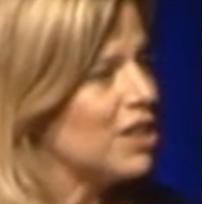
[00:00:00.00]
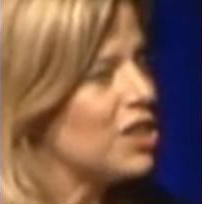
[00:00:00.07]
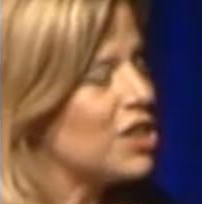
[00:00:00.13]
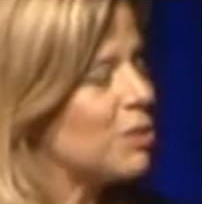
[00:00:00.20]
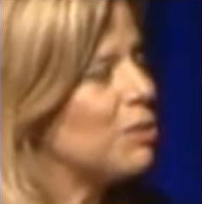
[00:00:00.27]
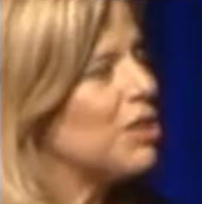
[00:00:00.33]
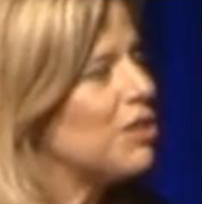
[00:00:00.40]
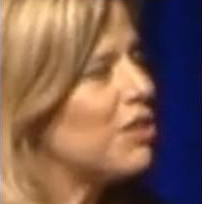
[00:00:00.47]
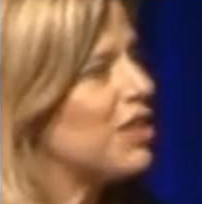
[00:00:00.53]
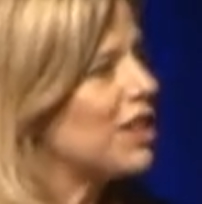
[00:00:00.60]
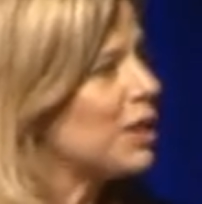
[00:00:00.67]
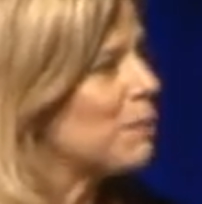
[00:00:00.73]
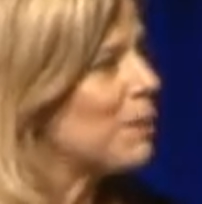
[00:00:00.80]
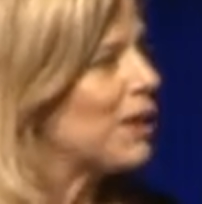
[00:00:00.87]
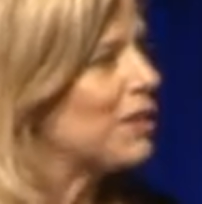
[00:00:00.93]
So when you
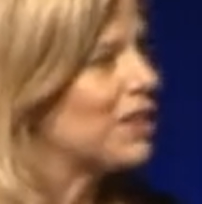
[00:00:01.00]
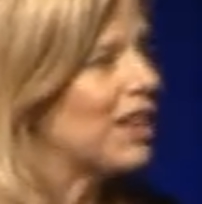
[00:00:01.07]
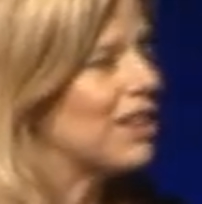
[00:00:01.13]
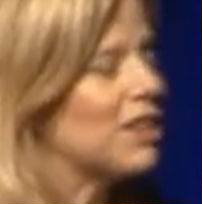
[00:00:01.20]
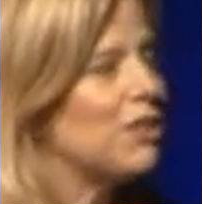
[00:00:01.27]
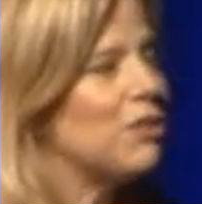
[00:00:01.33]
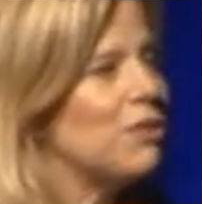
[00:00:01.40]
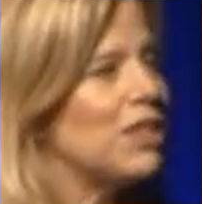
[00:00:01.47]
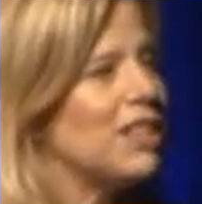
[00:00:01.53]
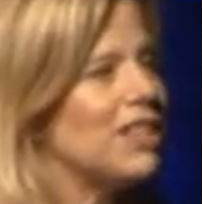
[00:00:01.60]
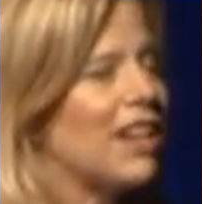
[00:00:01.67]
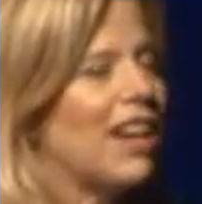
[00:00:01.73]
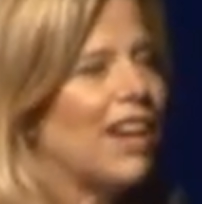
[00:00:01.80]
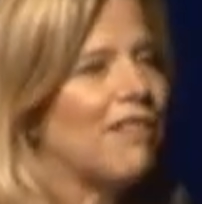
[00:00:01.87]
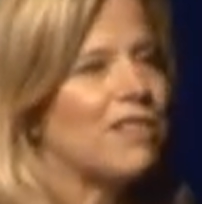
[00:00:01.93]
think about that, you need
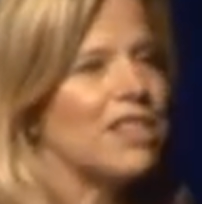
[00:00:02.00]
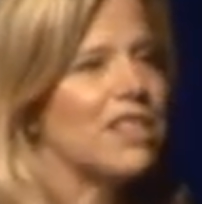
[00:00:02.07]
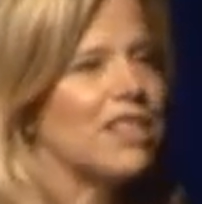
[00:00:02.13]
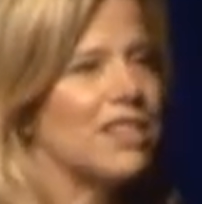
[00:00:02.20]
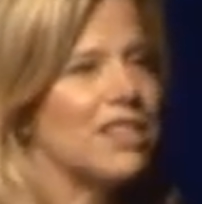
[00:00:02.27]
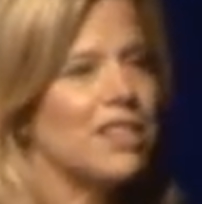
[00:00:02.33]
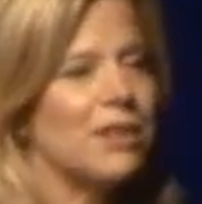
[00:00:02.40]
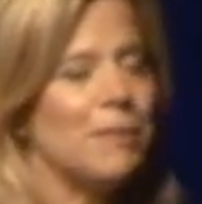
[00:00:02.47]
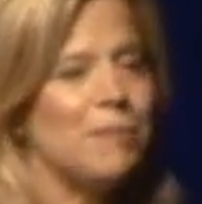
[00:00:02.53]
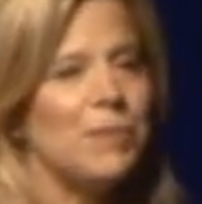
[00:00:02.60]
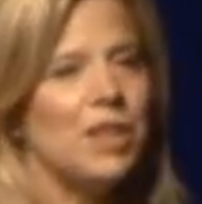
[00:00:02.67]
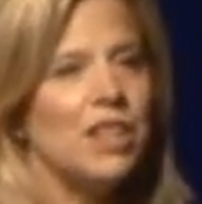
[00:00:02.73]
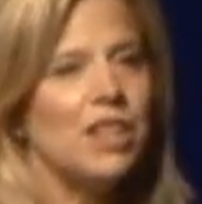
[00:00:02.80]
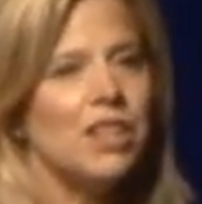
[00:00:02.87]
to have a system,